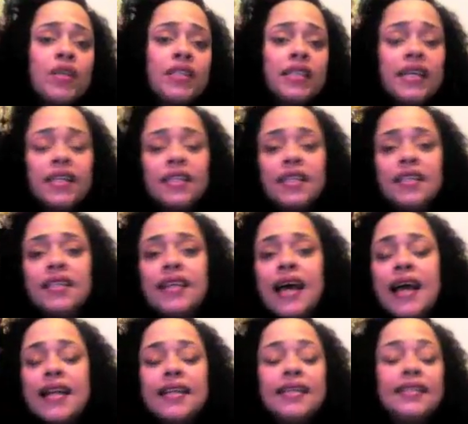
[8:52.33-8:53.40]
it's
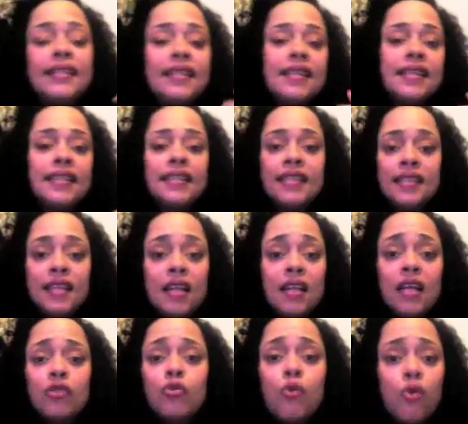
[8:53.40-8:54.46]
indebtedness and this and this, and then
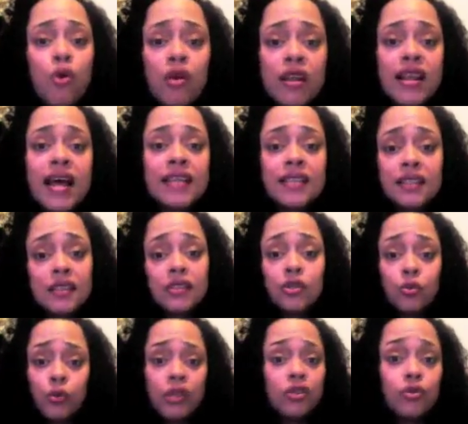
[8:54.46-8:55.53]
they're doing all of that just to
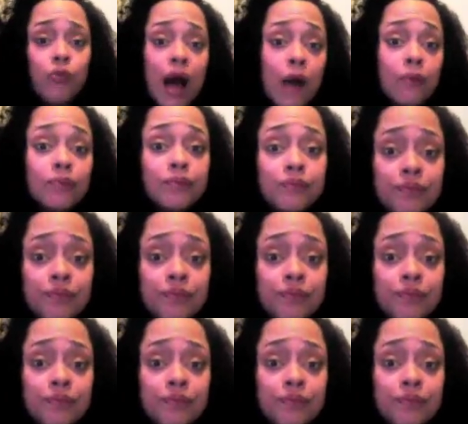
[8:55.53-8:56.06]
squeeze you out.